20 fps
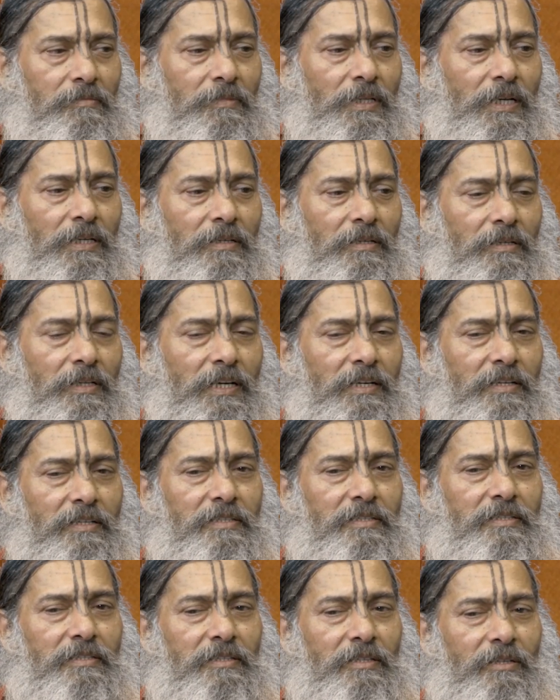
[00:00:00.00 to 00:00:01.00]
That
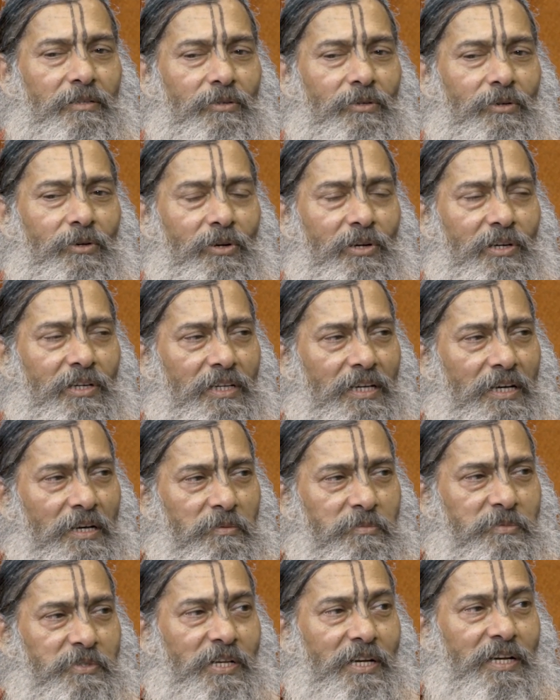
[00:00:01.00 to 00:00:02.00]
is the only
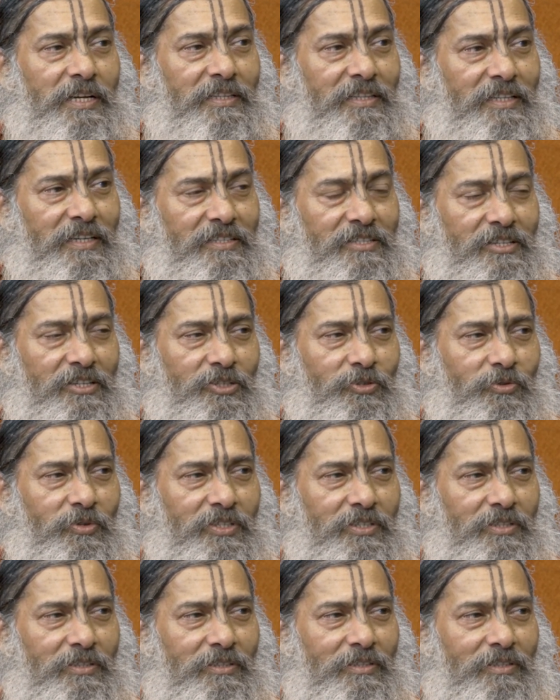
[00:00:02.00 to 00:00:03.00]
Ahimsa in that situation.